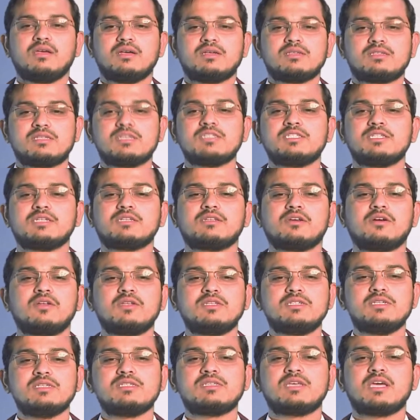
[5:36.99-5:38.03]
Such
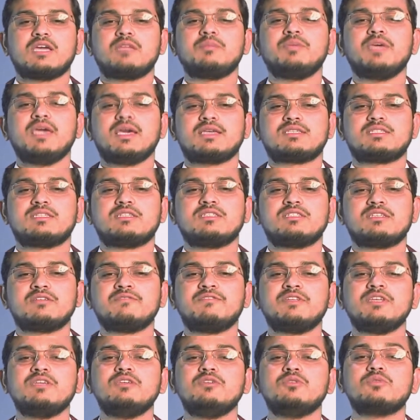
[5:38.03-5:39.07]
technologies can be
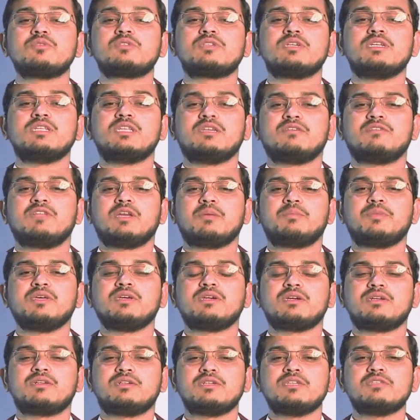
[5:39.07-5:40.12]
extensively used in developing
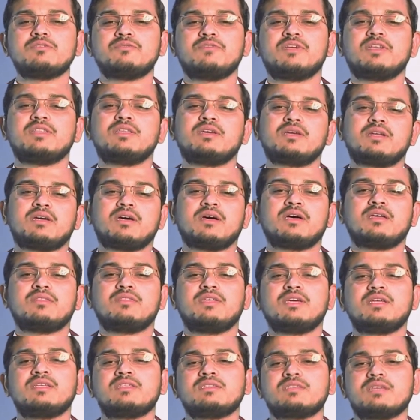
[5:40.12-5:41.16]
countries where
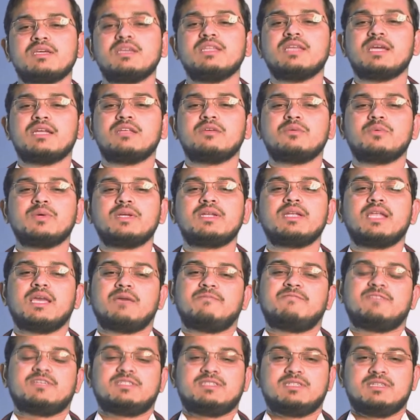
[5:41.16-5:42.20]
there is inadequate
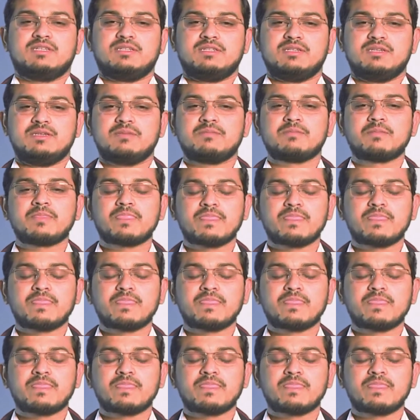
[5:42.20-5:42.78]
lab facility.